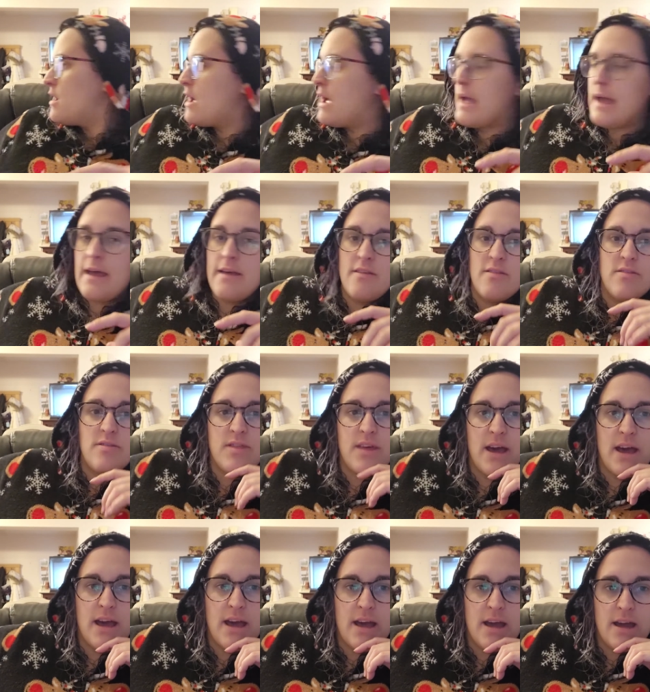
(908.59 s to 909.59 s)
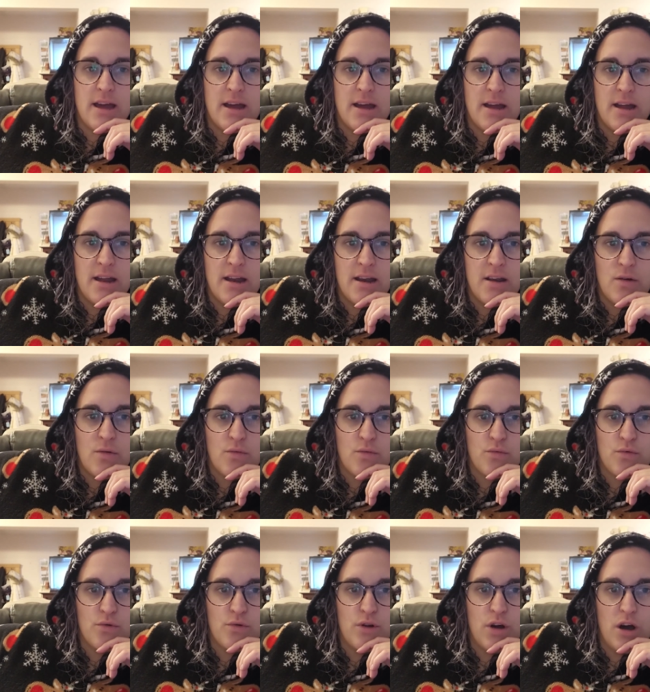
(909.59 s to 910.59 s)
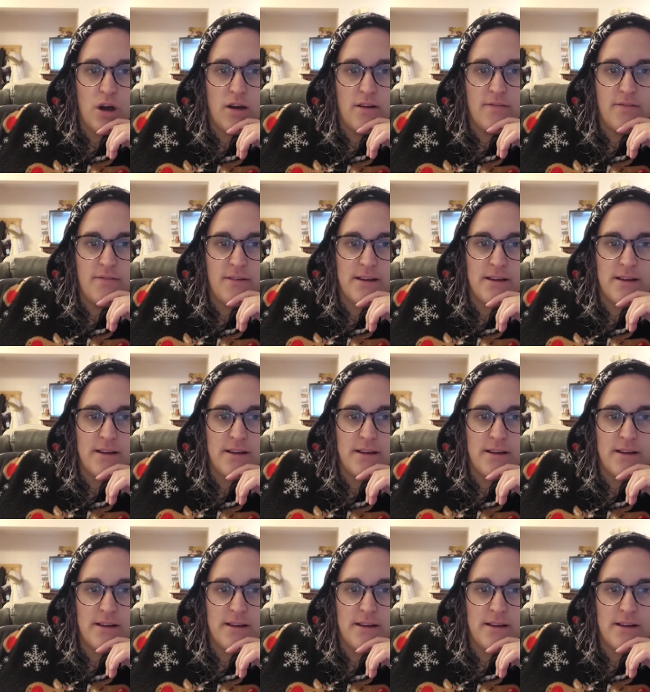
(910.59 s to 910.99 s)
And then Rudolph,